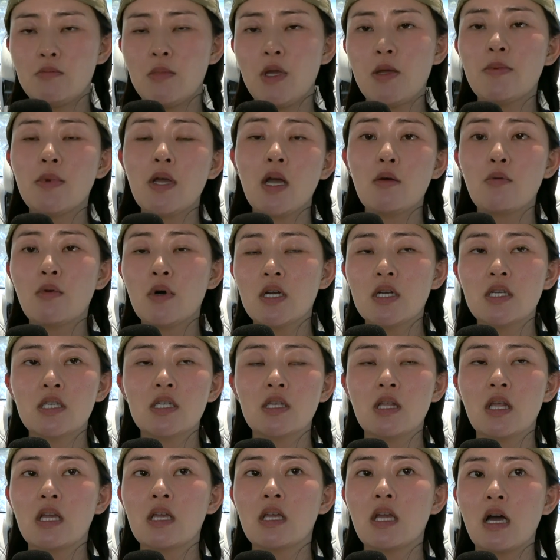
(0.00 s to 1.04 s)
Maybe I wanted to
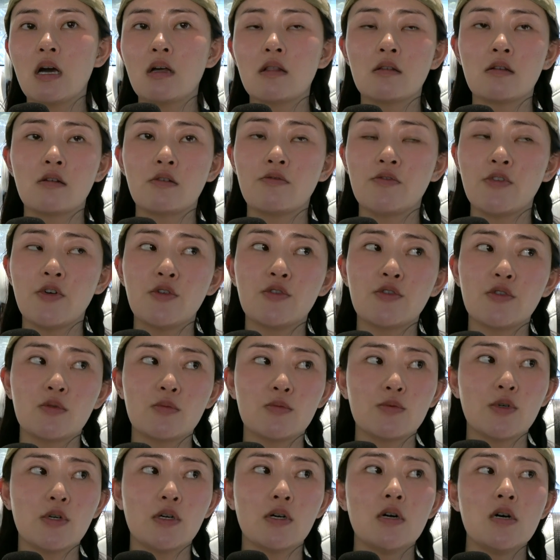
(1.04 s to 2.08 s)
like get a little
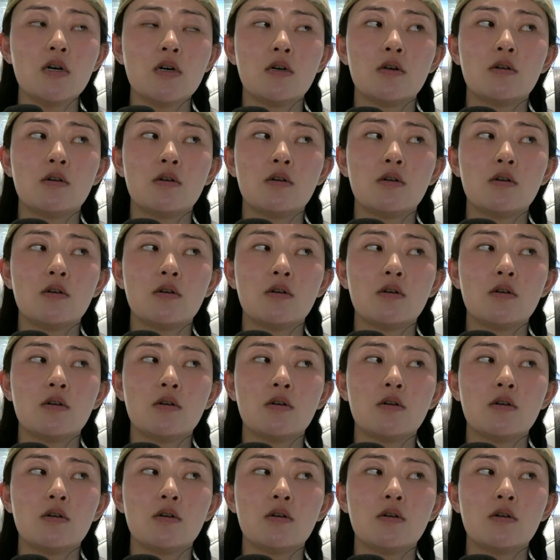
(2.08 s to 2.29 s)
vulnerable,